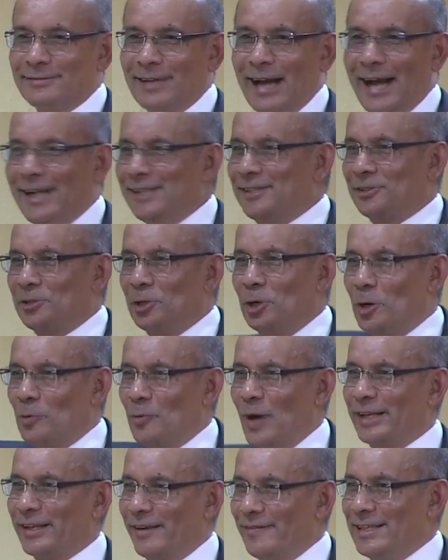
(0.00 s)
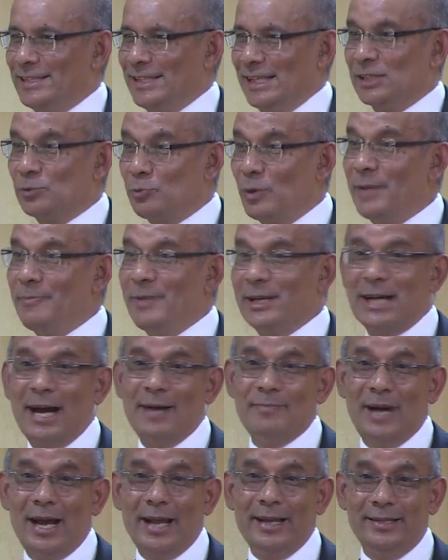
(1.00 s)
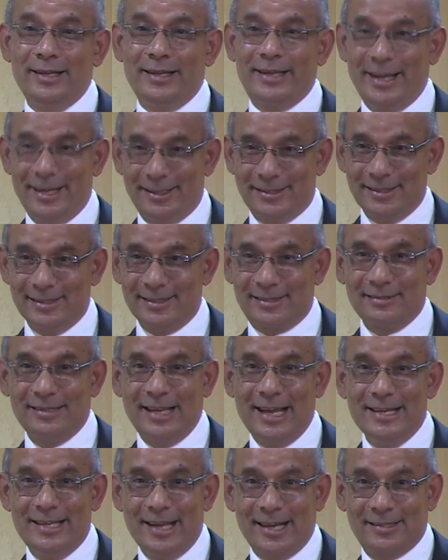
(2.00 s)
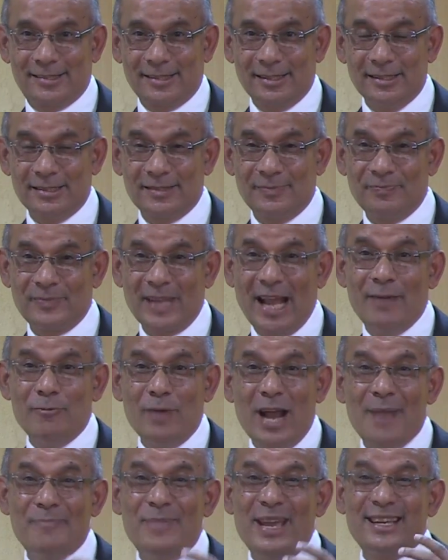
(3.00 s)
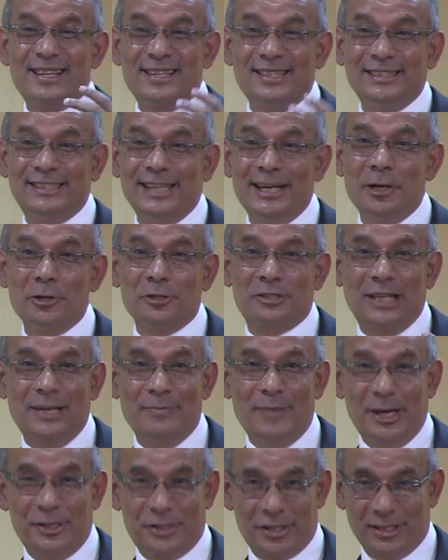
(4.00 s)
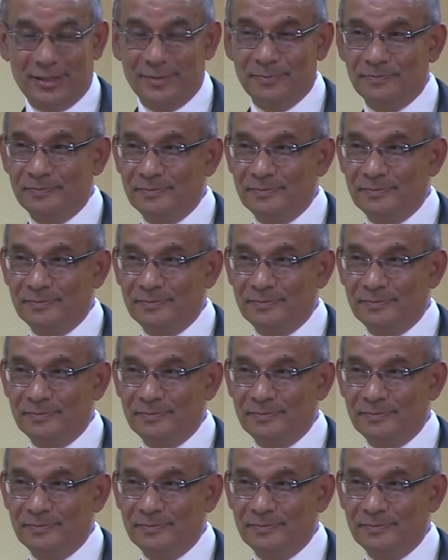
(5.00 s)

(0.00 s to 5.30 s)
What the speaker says: I score whatever it is. We become our indicators, the indexers, and we are being continuously measured.